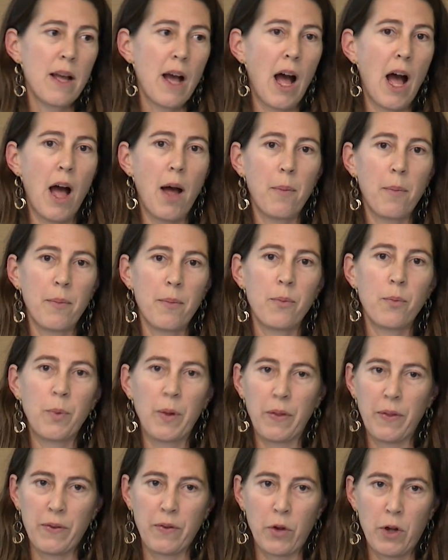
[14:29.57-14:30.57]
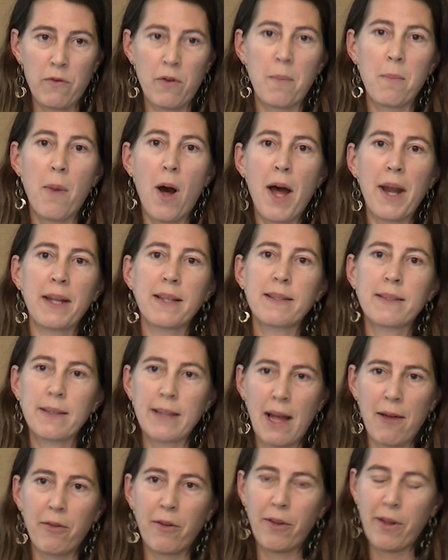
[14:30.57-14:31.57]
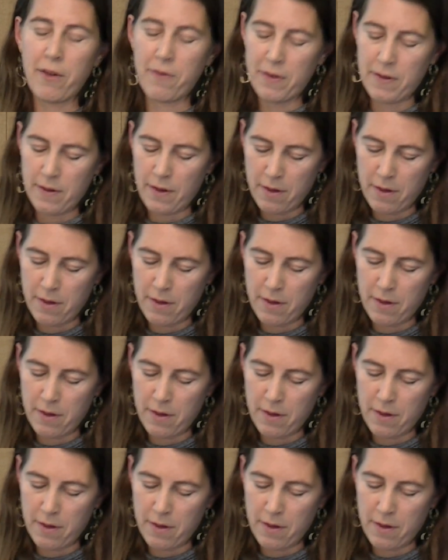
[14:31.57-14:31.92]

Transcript: um, with sort of a modest level of,